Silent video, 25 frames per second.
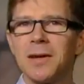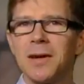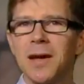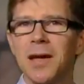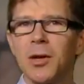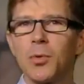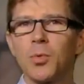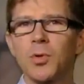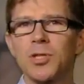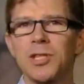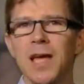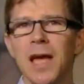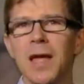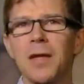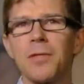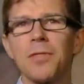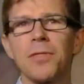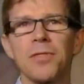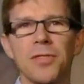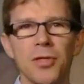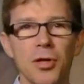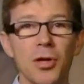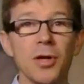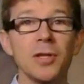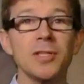it will take
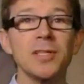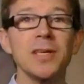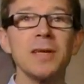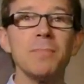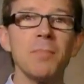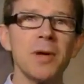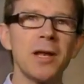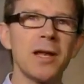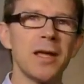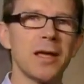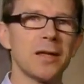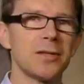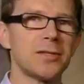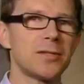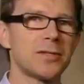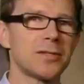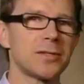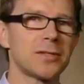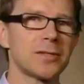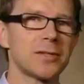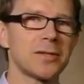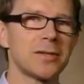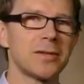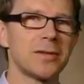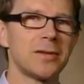30
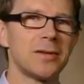minutes,